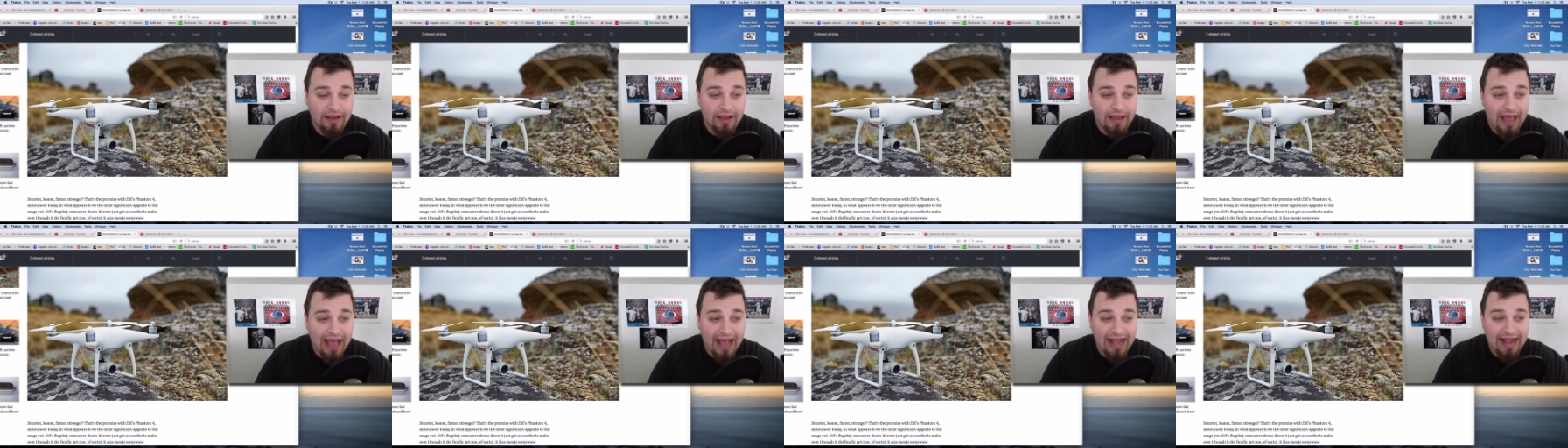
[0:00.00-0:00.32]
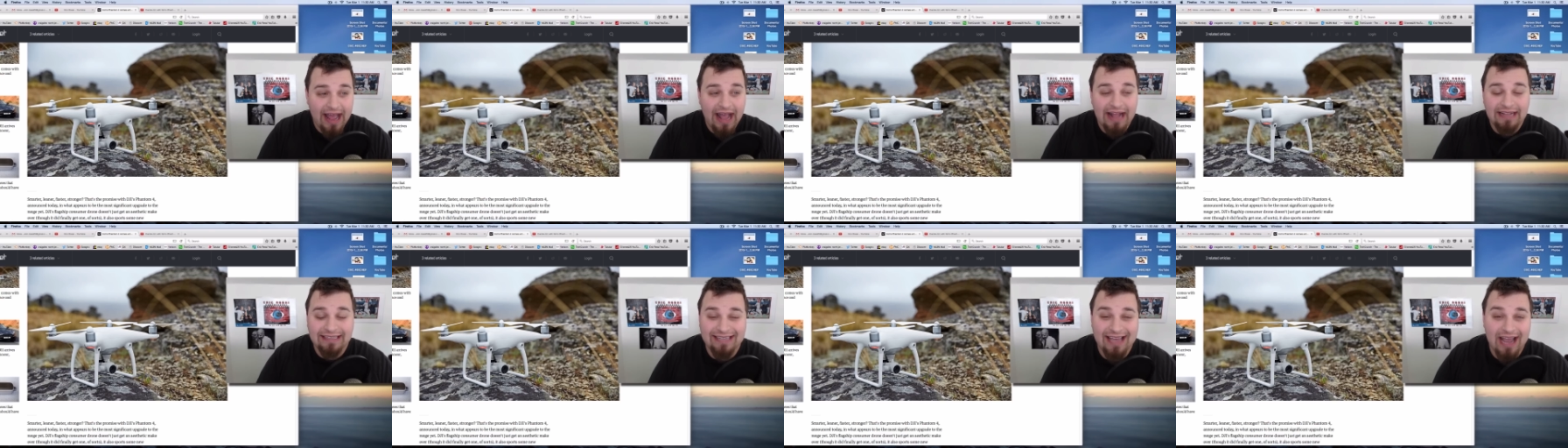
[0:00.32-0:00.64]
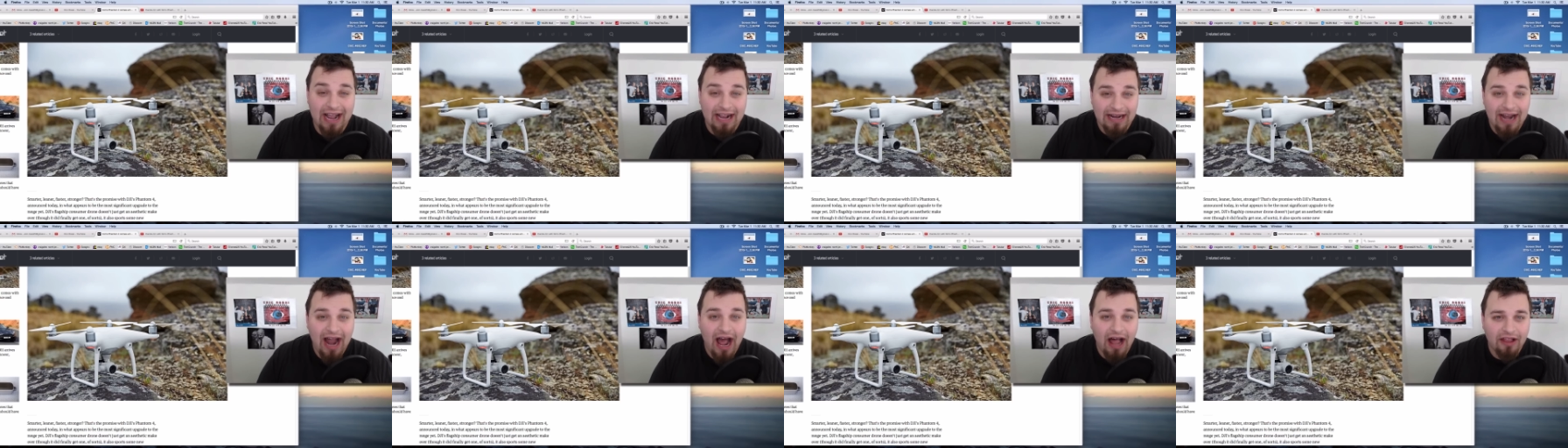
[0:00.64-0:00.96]
and
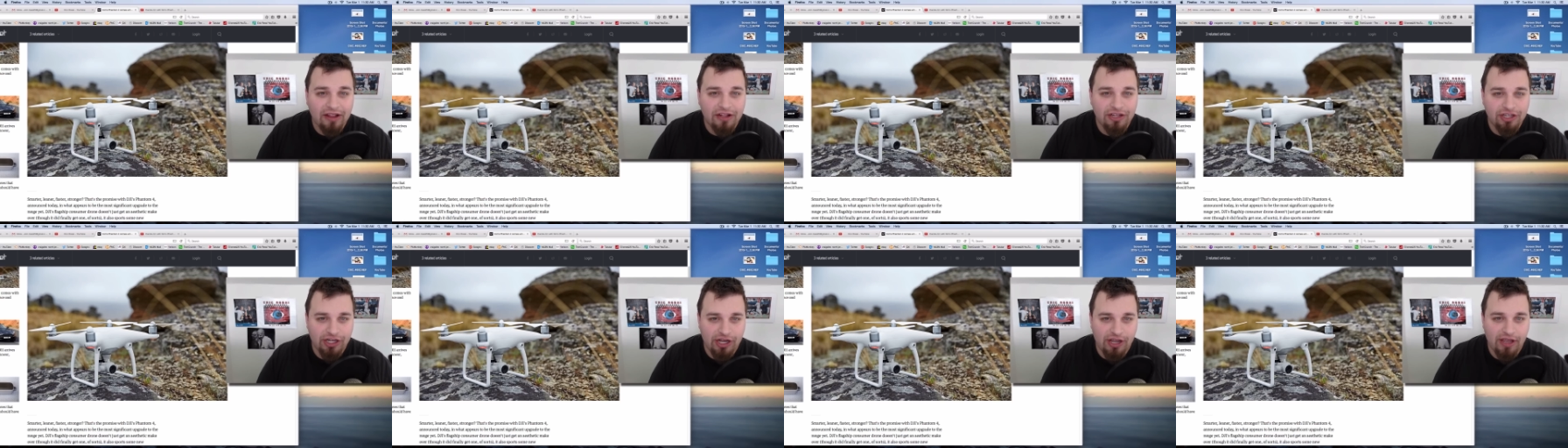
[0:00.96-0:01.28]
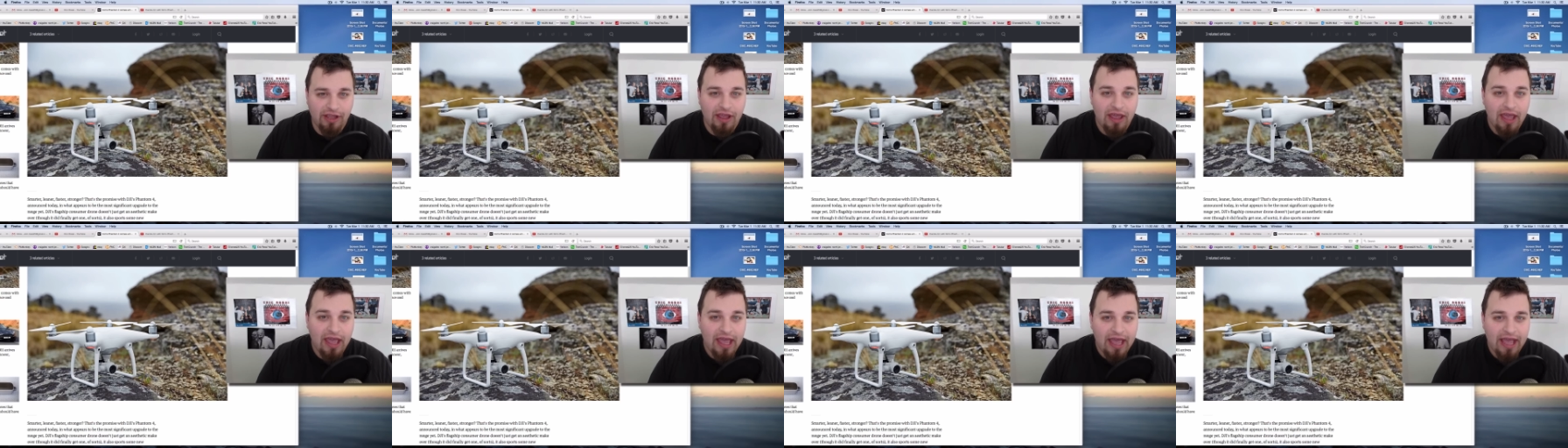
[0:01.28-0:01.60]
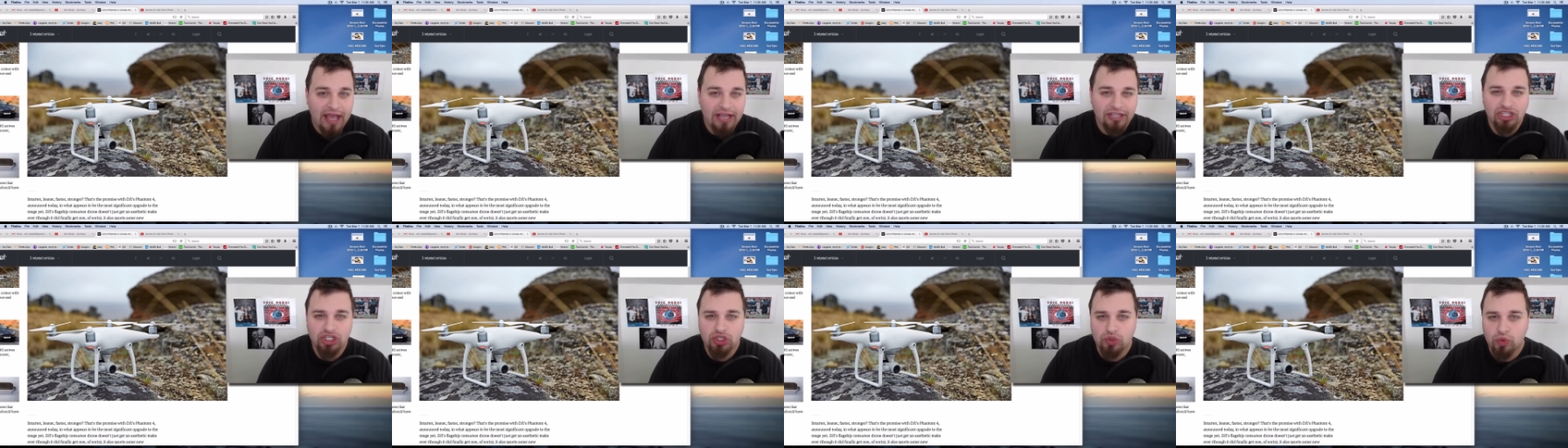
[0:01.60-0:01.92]
technology,
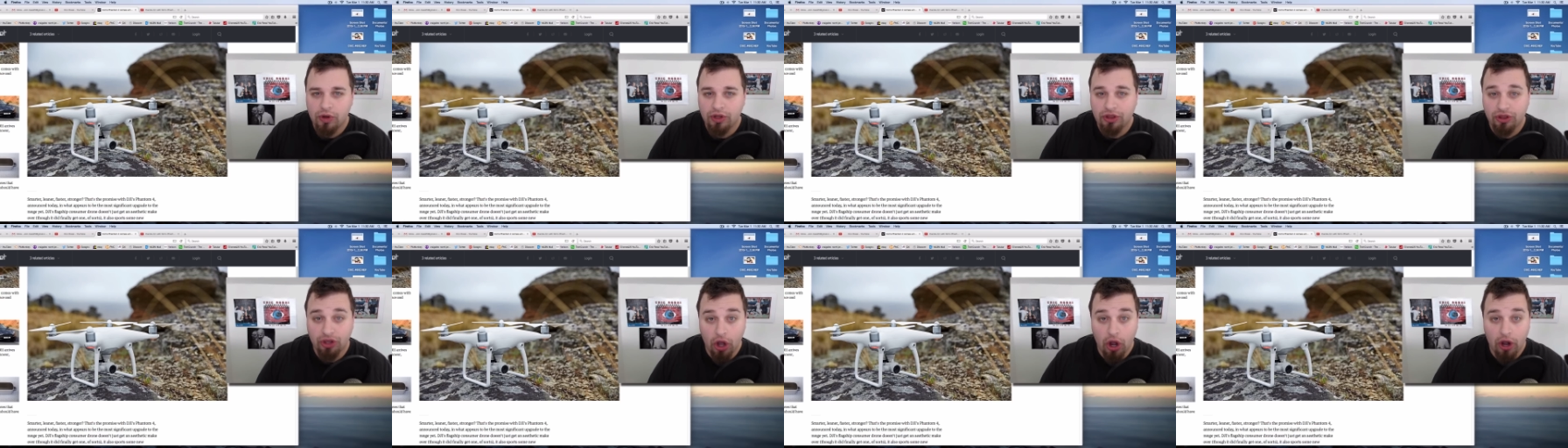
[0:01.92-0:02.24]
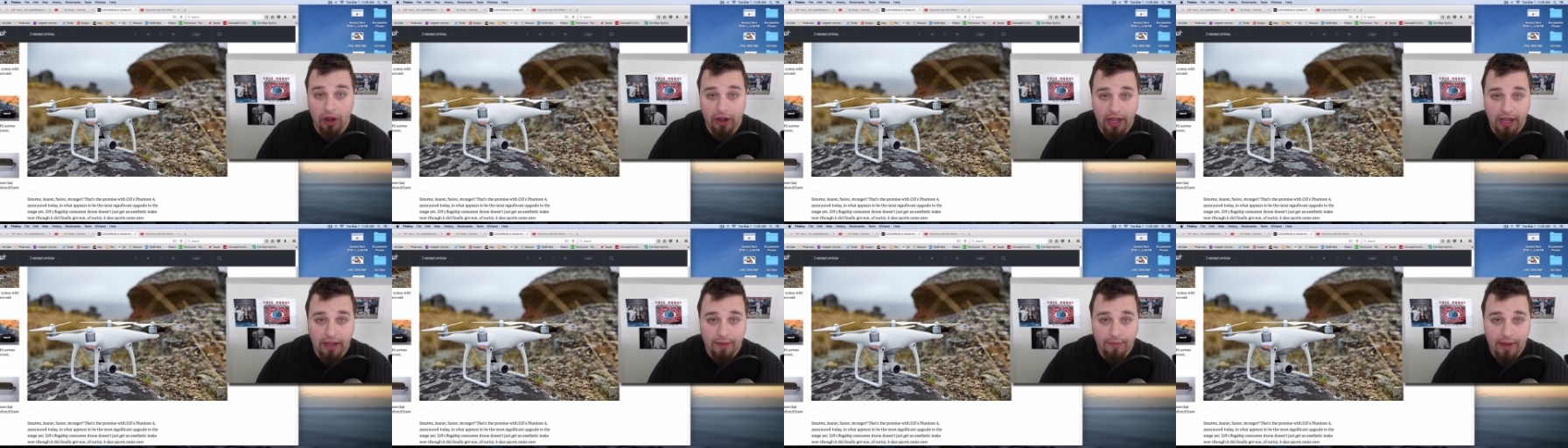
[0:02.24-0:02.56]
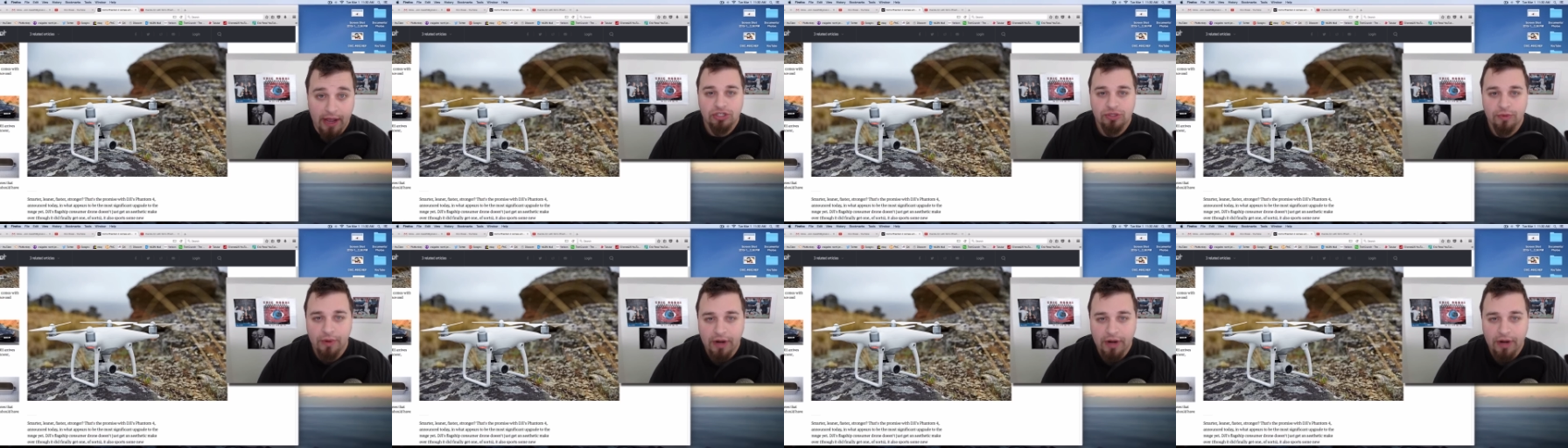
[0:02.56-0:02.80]
it's just worth talking about.